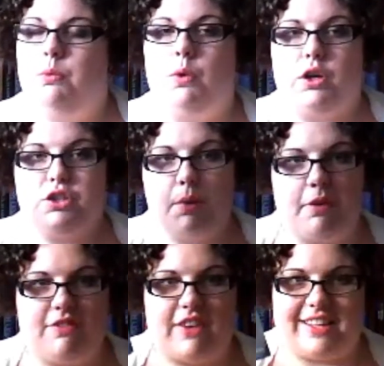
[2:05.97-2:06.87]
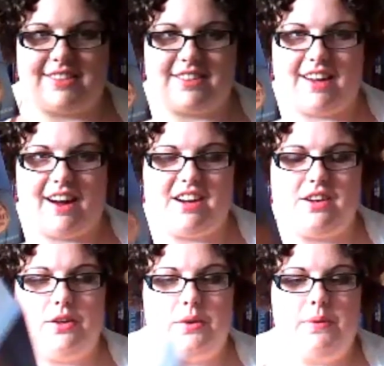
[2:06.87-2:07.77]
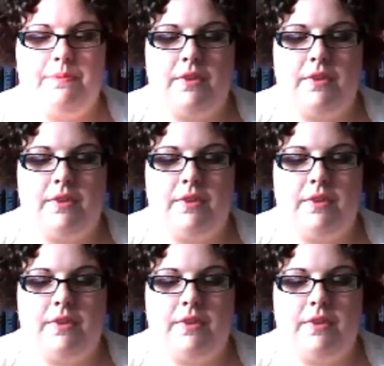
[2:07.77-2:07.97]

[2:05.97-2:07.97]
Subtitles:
was Professor Gargoyle,